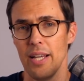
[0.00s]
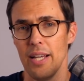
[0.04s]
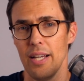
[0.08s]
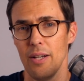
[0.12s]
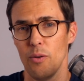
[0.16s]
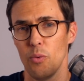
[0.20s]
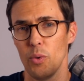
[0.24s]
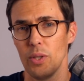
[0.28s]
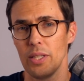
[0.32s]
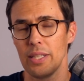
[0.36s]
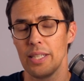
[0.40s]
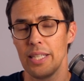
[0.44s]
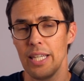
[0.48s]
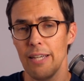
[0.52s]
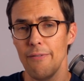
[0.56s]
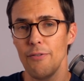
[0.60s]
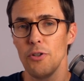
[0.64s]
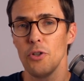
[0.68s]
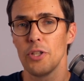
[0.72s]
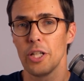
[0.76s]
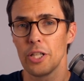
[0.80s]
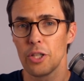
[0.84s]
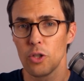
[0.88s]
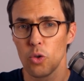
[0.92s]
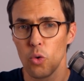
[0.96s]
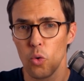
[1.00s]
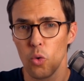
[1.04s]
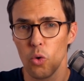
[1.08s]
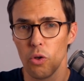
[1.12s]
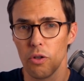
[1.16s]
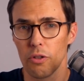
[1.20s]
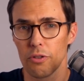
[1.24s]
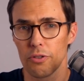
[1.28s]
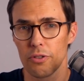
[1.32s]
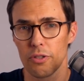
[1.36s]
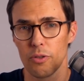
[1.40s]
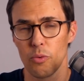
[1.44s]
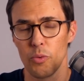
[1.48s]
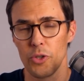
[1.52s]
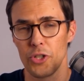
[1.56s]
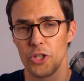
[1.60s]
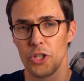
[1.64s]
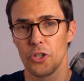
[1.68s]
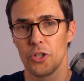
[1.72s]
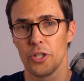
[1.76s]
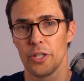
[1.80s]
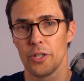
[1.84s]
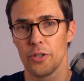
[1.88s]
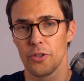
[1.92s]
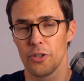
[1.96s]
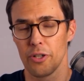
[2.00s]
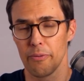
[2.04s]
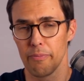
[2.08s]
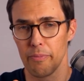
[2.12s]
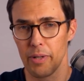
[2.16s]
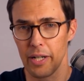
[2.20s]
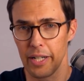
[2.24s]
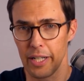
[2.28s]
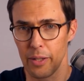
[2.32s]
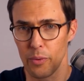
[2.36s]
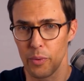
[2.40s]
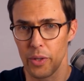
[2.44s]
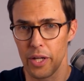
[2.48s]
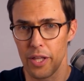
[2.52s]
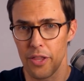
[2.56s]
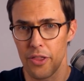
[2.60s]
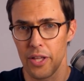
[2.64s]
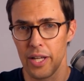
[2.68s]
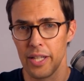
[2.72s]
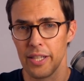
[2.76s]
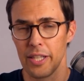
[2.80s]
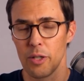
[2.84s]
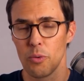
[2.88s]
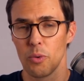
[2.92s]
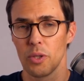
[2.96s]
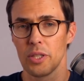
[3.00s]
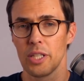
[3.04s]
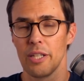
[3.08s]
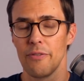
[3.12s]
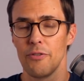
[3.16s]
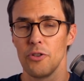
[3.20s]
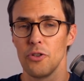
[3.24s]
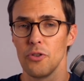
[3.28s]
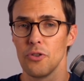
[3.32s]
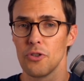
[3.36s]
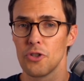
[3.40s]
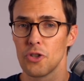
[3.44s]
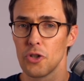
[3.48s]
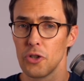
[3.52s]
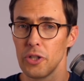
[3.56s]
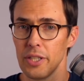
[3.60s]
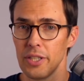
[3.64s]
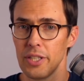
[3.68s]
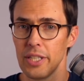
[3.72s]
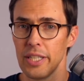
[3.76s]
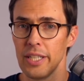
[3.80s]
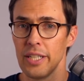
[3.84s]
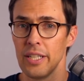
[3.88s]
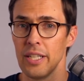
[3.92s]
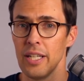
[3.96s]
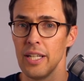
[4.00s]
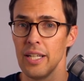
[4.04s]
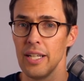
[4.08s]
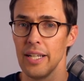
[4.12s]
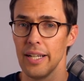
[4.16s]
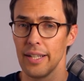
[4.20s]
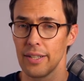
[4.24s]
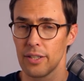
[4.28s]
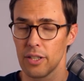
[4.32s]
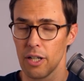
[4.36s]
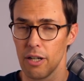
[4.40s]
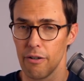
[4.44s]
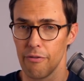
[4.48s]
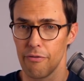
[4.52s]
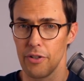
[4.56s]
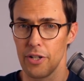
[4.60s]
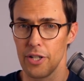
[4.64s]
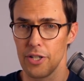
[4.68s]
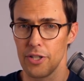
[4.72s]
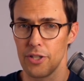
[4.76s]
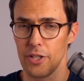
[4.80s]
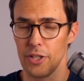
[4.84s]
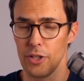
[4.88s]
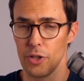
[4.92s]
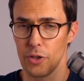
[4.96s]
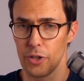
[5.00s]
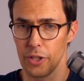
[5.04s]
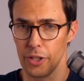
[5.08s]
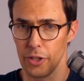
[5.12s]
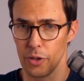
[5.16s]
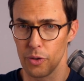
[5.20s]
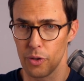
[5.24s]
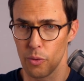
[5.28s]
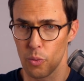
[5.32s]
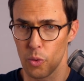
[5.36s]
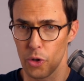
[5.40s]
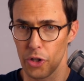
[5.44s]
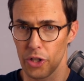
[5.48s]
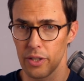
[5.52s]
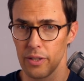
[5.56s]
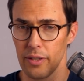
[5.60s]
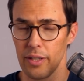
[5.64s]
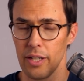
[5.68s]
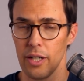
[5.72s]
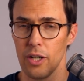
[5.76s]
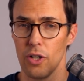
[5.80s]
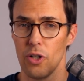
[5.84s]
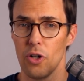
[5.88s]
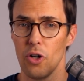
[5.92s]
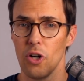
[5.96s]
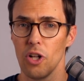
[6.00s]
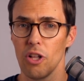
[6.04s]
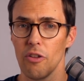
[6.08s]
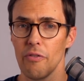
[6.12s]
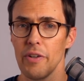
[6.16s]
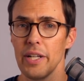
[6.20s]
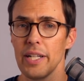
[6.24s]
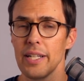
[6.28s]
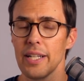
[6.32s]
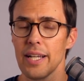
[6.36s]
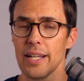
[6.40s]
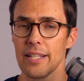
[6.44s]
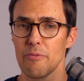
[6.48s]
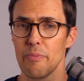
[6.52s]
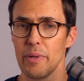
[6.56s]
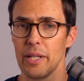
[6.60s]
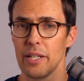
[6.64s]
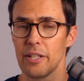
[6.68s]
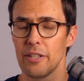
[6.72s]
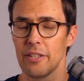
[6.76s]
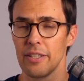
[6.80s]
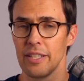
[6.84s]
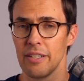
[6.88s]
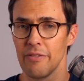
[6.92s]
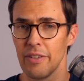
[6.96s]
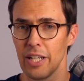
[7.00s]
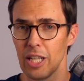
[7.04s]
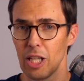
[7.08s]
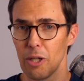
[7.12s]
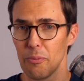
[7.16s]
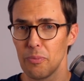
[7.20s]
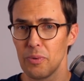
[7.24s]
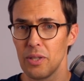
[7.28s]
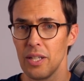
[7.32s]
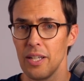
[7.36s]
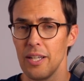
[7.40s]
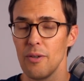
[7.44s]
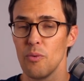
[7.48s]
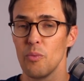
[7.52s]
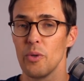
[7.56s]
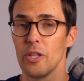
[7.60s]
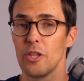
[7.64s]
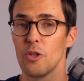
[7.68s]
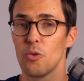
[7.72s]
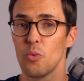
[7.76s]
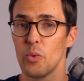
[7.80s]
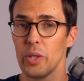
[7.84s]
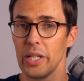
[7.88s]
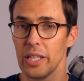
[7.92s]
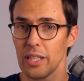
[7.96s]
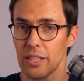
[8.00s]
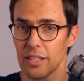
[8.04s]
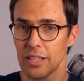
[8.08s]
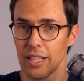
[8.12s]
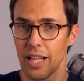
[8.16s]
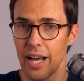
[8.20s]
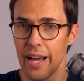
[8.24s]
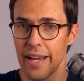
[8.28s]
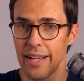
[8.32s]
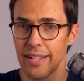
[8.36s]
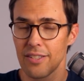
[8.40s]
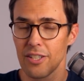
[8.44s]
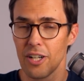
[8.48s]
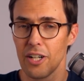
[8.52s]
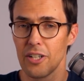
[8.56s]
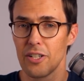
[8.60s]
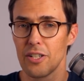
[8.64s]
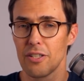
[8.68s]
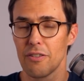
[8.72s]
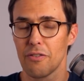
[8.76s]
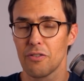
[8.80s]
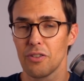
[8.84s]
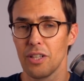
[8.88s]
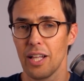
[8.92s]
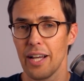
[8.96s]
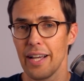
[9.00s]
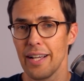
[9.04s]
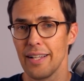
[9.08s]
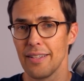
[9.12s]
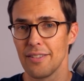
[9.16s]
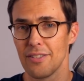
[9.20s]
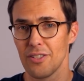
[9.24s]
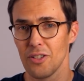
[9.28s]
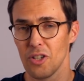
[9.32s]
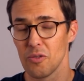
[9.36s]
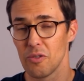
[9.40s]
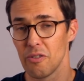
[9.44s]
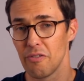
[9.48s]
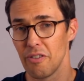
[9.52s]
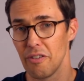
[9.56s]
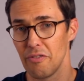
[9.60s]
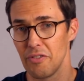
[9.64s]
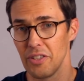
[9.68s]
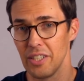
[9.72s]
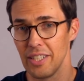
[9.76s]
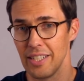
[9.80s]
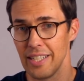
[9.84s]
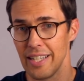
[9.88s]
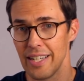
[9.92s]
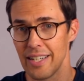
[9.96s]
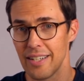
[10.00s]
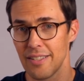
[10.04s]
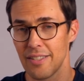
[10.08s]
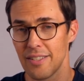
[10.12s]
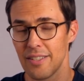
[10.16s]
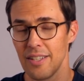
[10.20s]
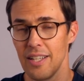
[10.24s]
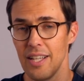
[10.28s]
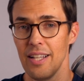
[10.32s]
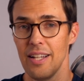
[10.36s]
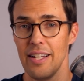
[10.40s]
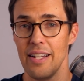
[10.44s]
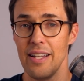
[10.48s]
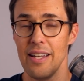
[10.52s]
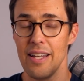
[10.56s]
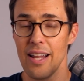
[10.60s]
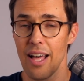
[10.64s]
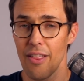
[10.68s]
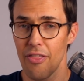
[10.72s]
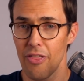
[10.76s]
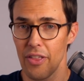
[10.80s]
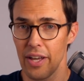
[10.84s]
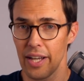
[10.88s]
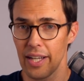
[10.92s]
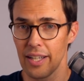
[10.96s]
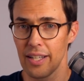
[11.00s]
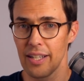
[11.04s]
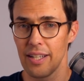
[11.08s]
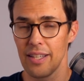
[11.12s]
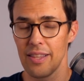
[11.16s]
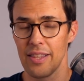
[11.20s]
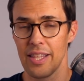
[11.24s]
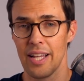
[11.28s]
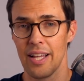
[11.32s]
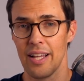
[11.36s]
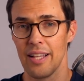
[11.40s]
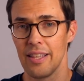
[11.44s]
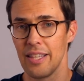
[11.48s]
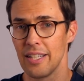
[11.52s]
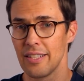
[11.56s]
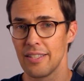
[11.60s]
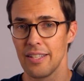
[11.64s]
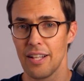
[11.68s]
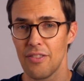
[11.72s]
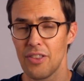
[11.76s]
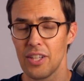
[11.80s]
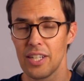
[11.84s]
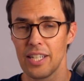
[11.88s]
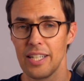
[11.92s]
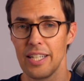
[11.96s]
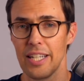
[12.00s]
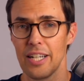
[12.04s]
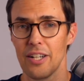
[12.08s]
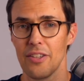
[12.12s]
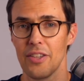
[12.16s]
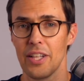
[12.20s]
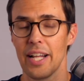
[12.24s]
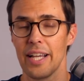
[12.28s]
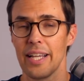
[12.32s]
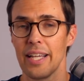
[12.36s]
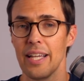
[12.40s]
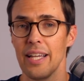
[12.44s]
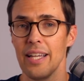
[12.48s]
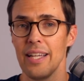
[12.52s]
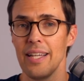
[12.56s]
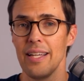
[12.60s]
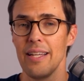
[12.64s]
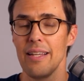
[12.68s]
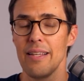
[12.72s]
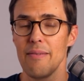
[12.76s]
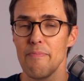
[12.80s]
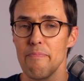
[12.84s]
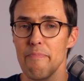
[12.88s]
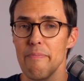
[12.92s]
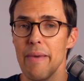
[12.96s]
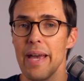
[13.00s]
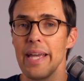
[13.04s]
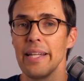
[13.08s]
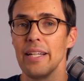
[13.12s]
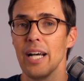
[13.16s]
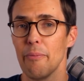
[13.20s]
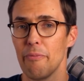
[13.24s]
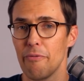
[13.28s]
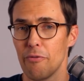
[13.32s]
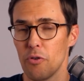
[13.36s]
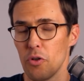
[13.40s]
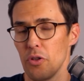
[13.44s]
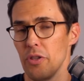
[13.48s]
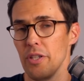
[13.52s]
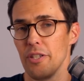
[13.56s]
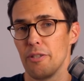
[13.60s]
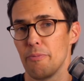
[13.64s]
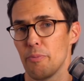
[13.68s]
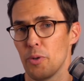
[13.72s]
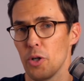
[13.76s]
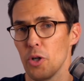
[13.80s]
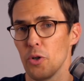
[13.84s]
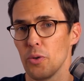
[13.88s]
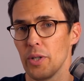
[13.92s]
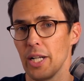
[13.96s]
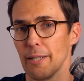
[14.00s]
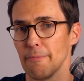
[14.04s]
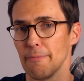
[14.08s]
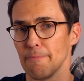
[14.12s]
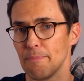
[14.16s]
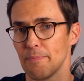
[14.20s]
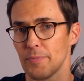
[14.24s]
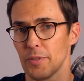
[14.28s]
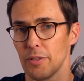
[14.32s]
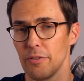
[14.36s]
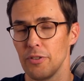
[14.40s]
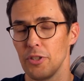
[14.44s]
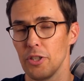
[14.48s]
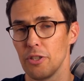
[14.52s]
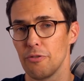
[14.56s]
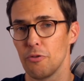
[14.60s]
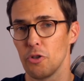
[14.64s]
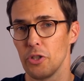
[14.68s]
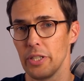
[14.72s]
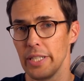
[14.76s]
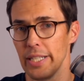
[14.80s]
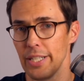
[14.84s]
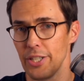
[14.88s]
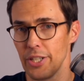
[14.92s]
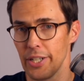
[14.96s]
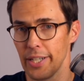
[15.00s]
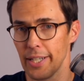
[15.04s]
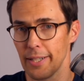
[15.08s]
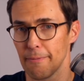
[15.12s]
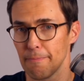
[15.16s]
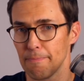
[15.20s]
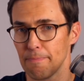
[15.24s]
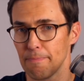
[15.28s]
Will give you the tools which you can earn money with, and they will give you certainty and confidence that you can do the work. All of it has been developed with real clients, hundreds of clients over 15 years. There's nothing in here that I made up for this program, just for teaching it.